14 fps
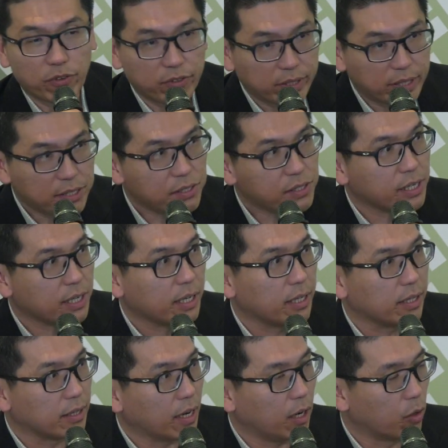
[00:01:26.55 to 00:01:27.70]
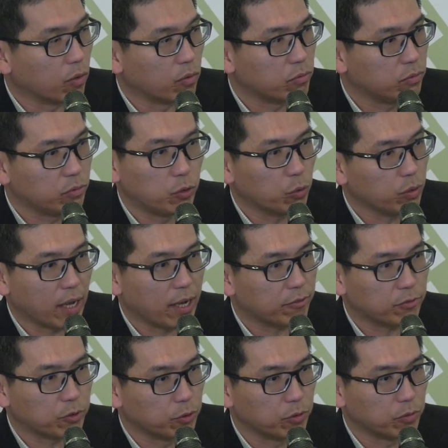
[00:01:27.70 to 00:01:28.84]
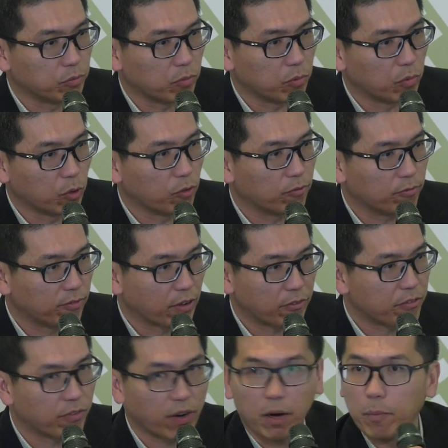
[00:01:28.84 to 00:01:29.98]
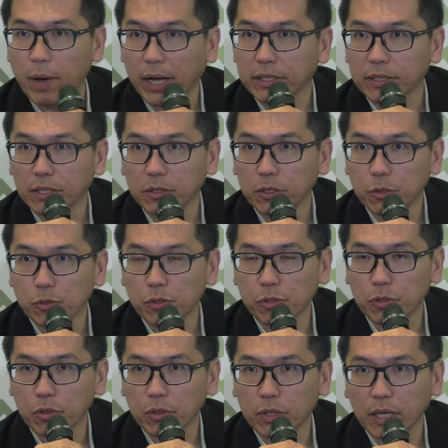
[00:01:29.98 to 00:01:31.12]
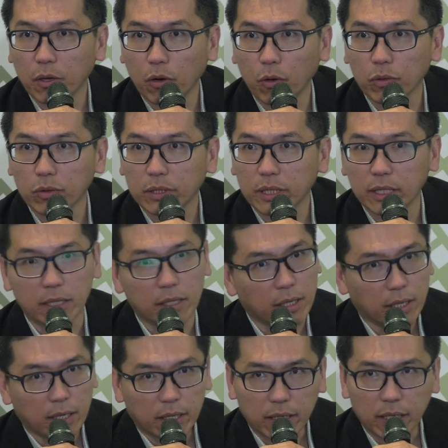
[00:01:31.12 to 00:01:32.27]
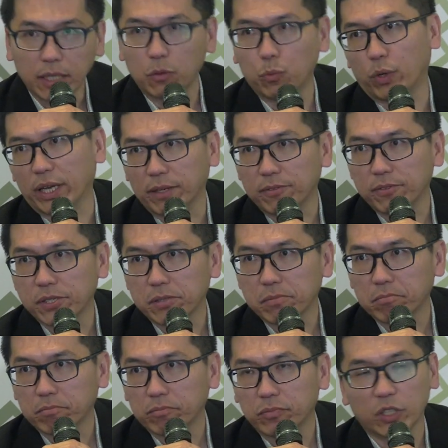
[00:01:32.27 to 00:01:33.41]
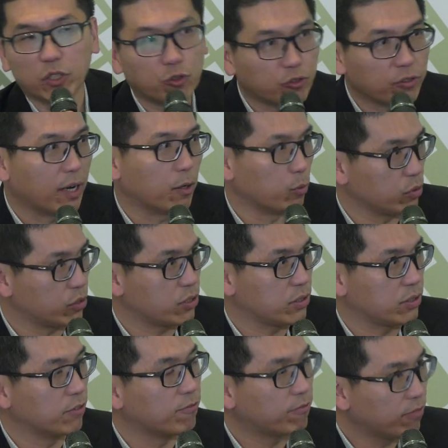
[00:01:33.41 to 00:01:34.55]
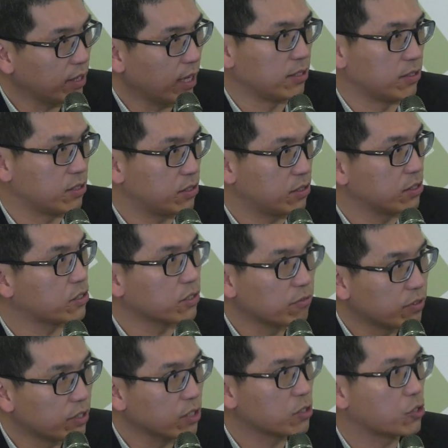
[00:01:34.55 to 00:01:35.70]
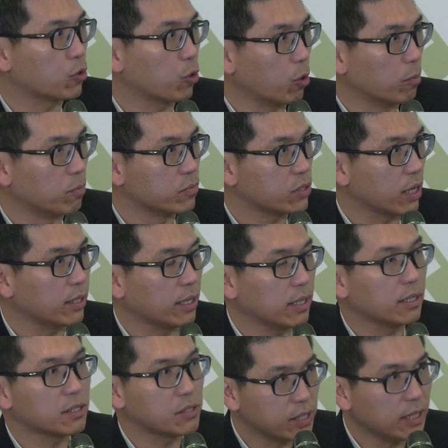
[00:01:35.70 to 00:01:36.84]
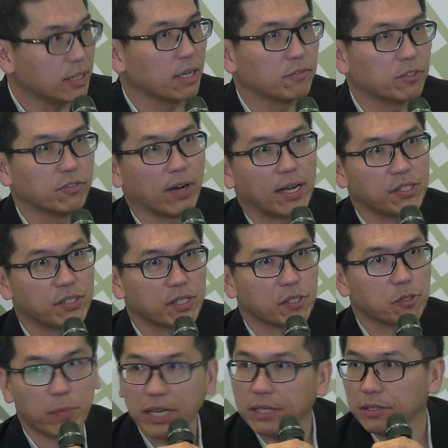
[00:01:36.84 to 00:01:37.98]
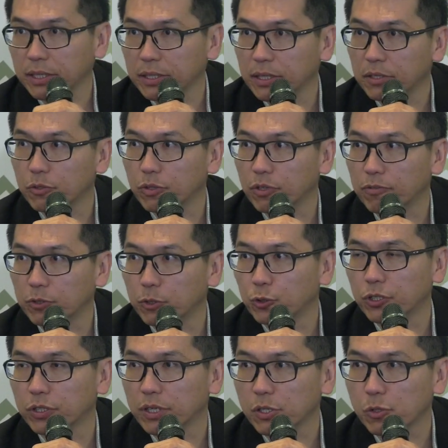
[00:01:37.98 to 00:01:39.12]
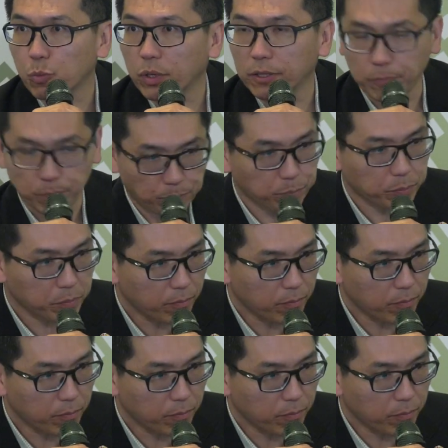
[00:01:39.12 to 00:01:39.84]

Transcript: We're already seeing it now. You don't have to look very far back in the news to look at all the heat waves, the droughts, the floods, the severe storms, and then the sea level rise that's baked in into the future as well.